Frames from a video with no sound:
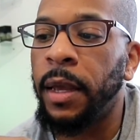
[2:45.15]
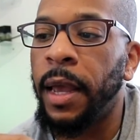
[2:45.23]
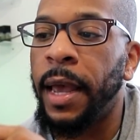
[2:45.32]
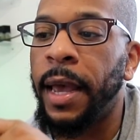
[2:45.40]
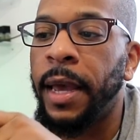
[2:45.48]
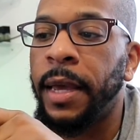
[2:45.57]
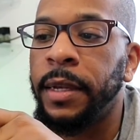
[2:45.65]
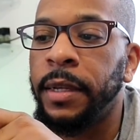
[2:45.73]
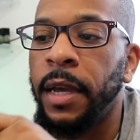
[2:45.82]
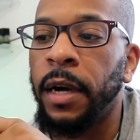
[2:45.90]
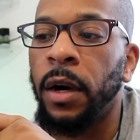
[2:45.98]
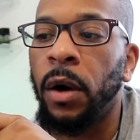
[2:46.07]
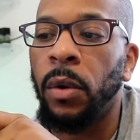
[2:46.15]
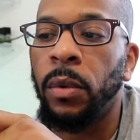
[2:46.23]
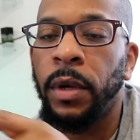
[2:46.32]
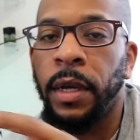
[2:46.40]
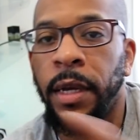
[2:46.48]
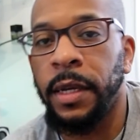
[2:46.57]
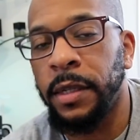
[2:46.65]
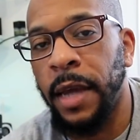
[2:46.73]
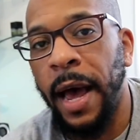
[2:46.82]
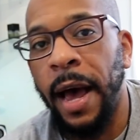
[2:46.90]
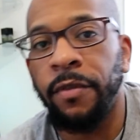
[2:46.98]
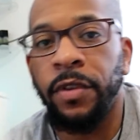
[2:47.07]
and yellow is
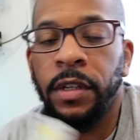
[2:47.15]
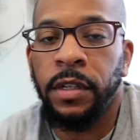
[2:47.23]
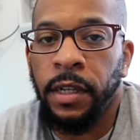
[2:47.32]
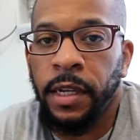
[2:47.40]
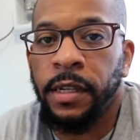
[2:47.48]
obviously